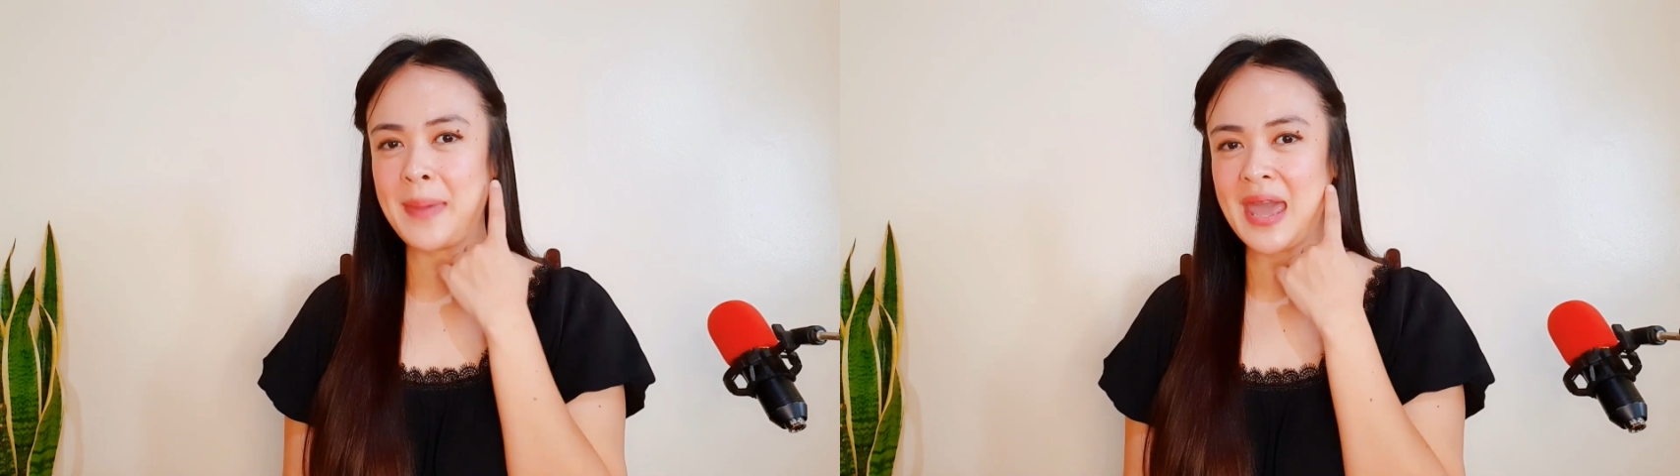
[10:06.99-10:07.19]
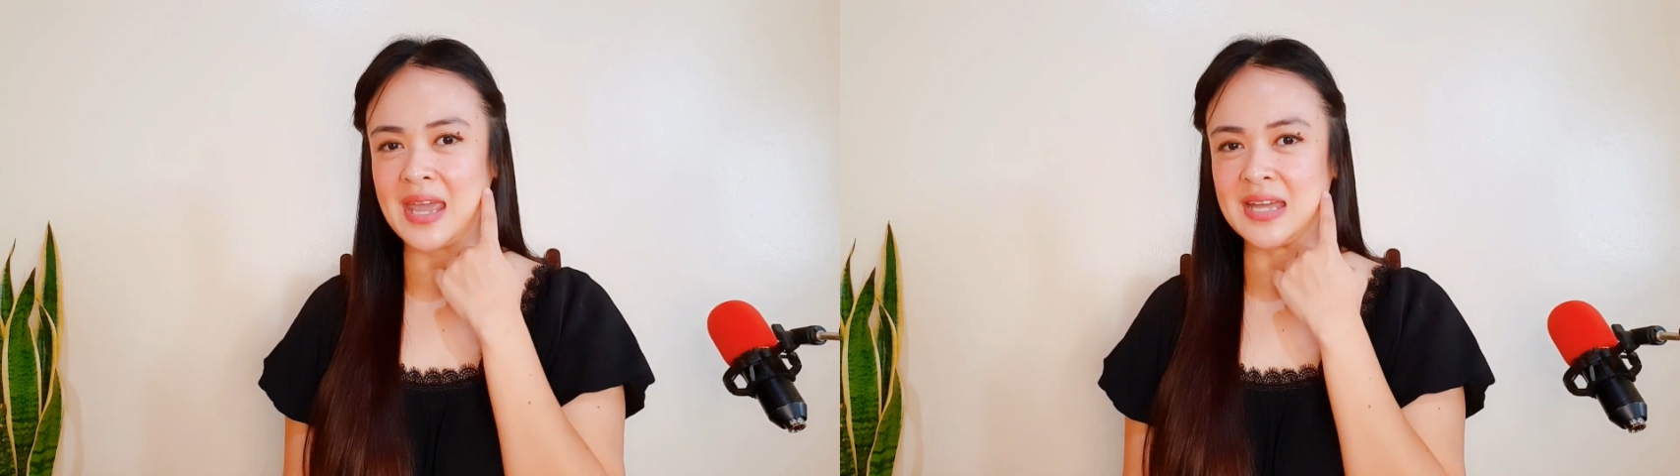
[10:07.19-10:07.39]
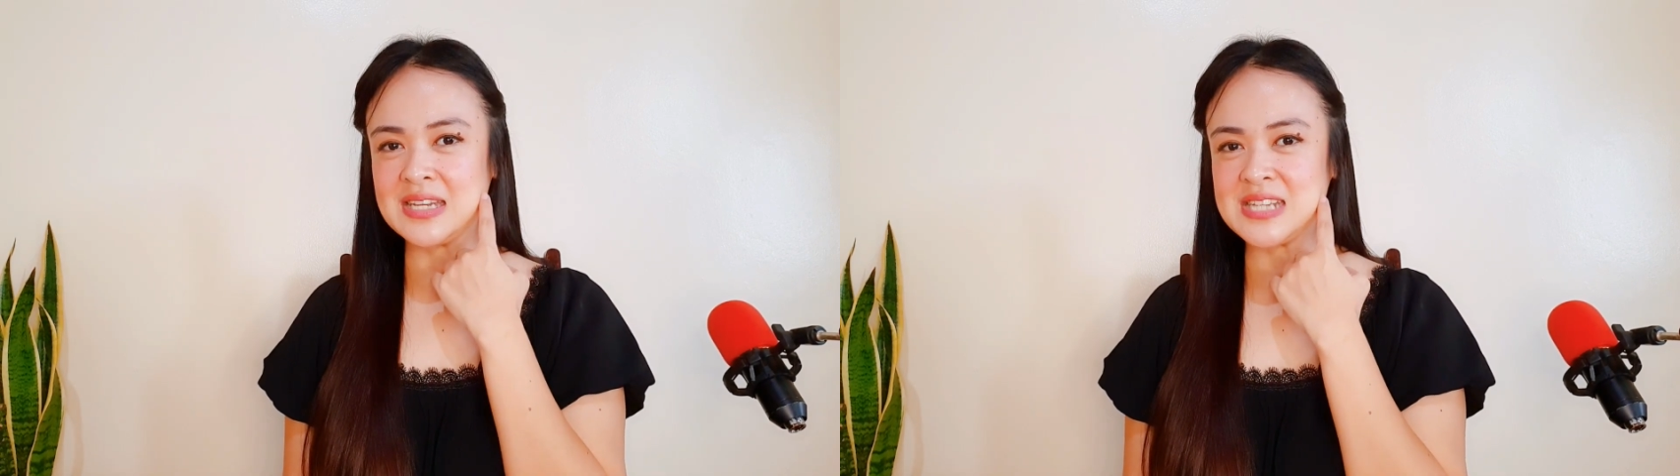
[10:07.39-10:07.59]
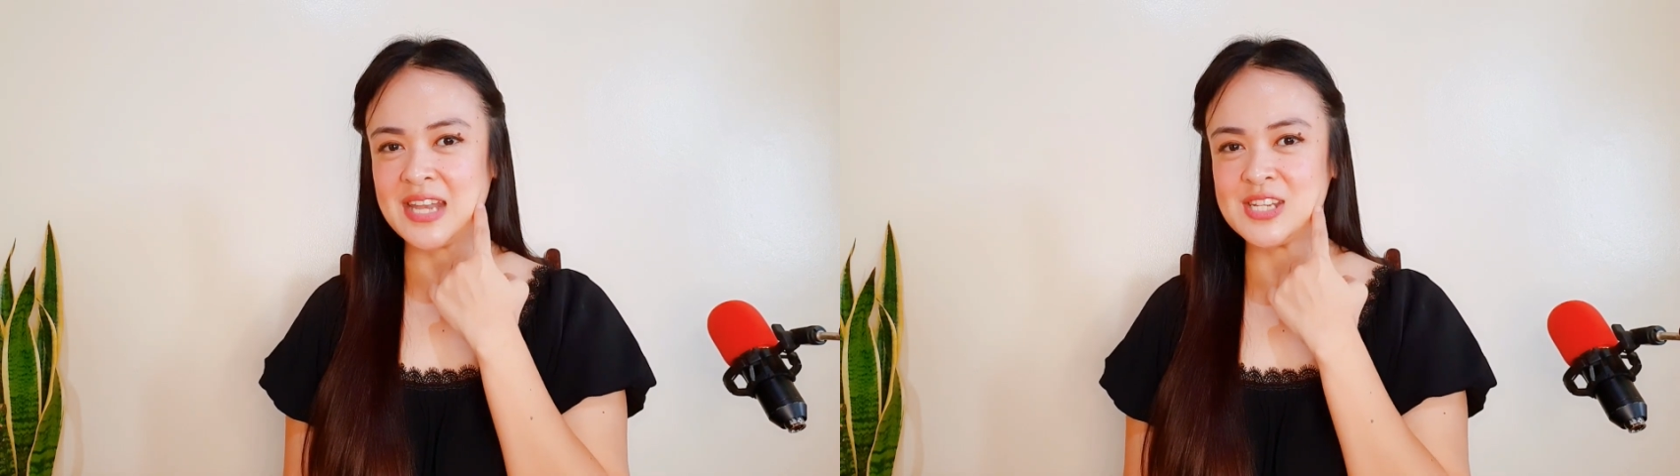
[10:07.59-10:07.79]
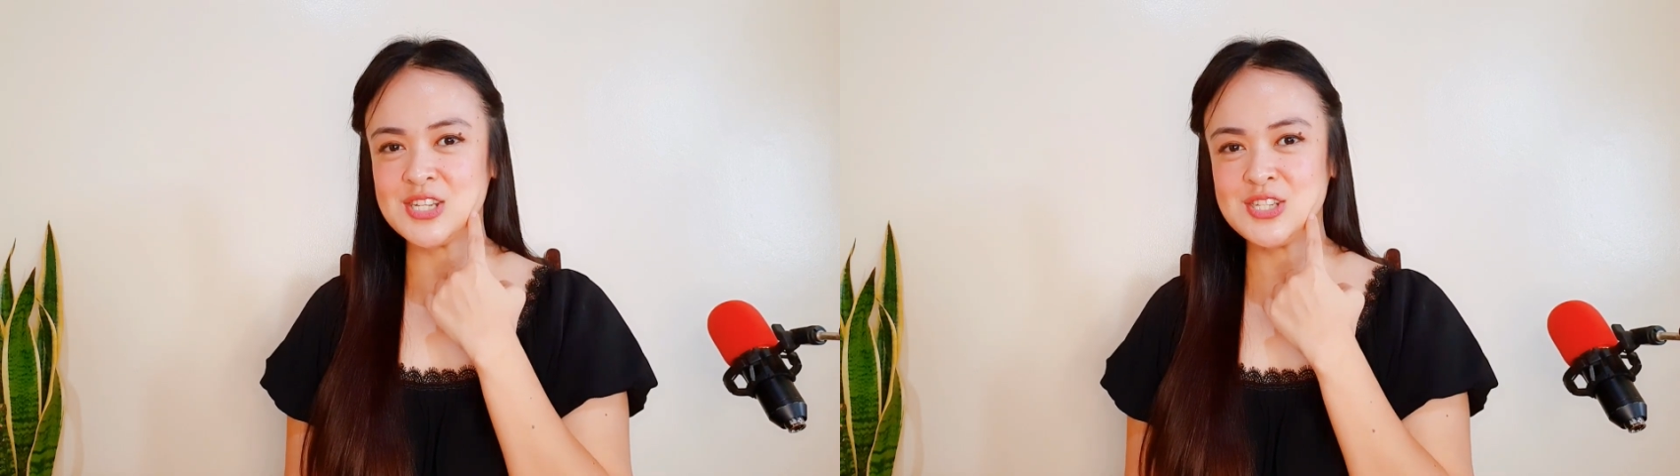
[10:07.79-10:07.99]
pay
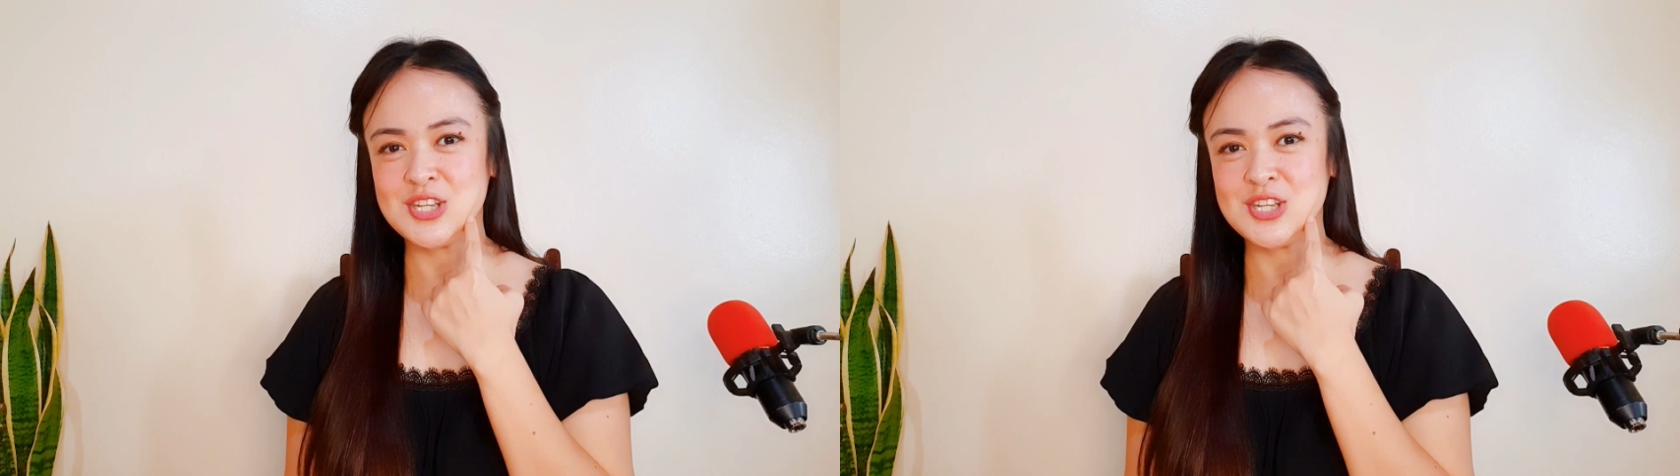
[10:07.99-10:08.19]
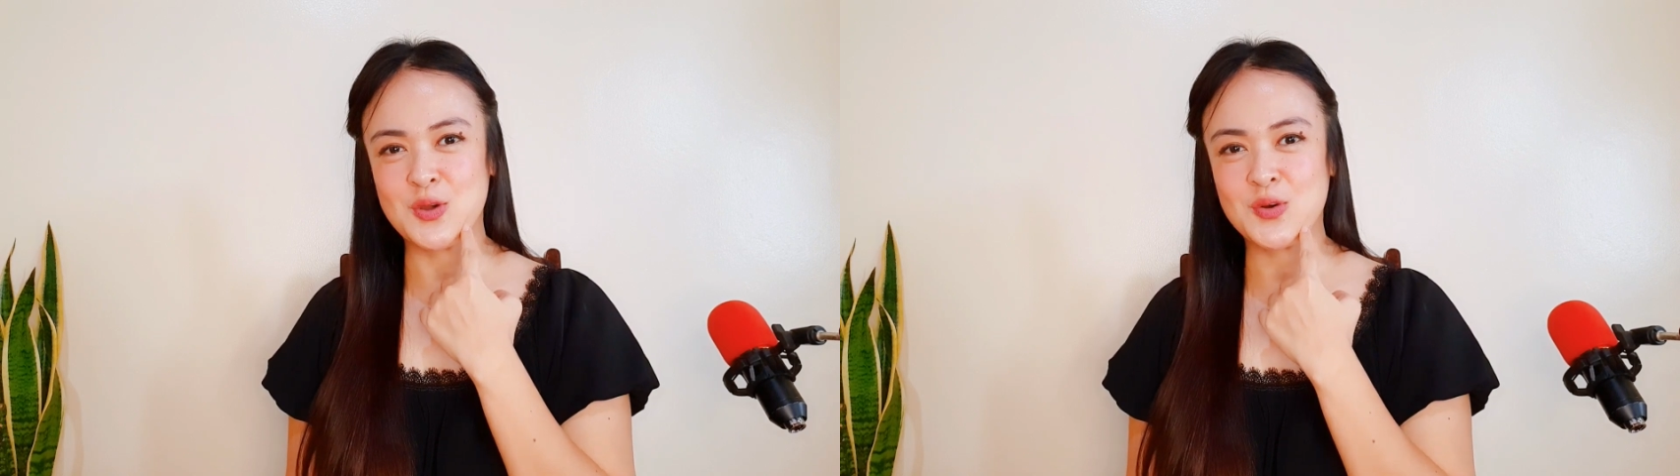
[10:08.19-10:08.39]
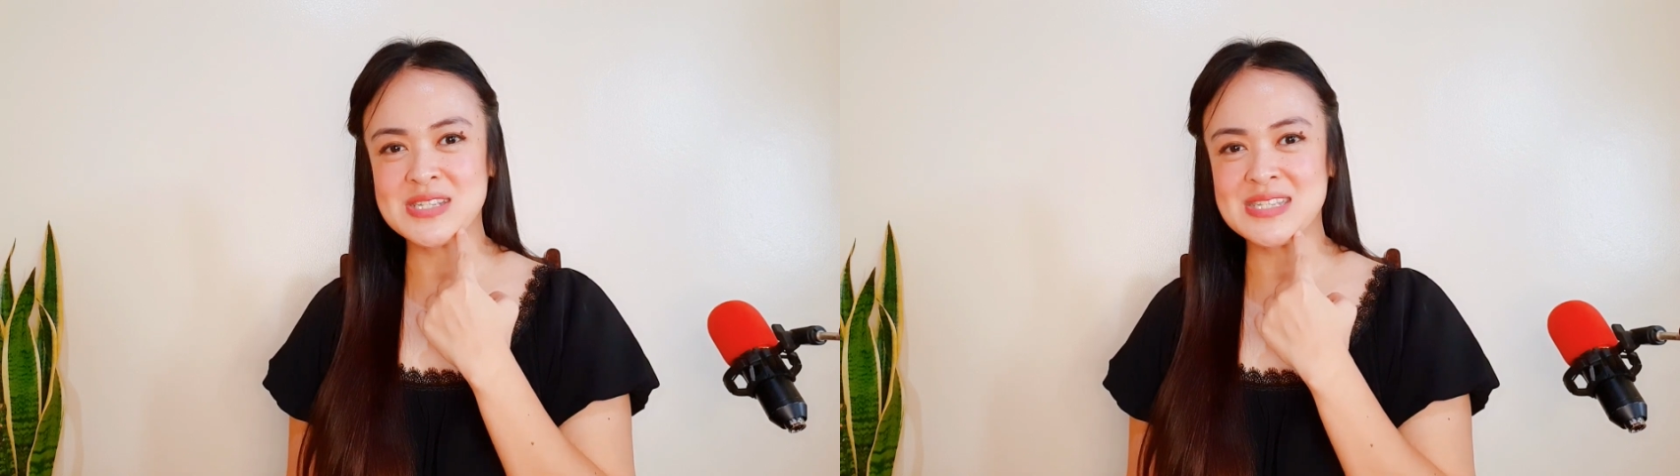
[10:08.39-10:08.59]
attention to your